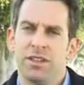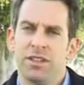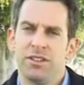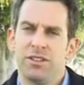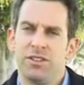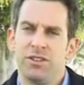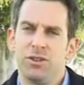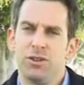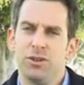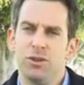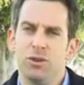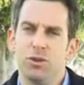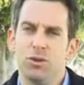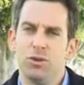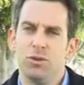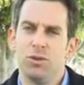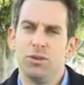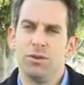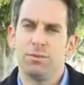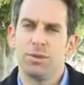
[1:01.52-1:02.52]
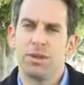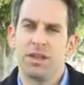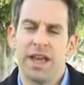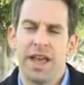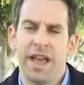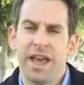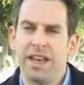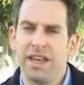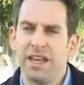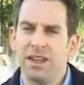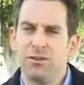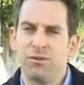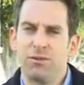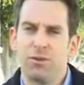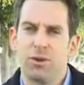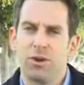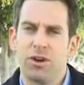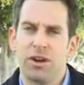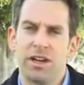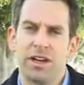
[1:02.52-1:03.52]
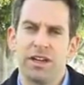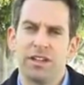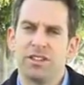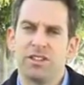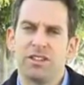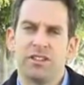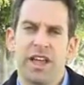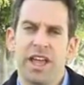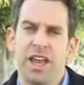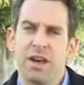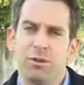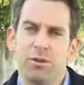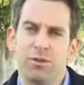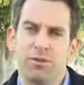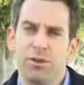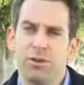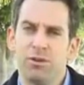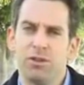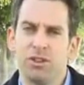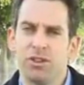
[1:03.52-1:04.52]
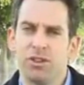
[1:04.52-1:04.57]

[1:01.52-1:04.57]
to planning for a sustainable future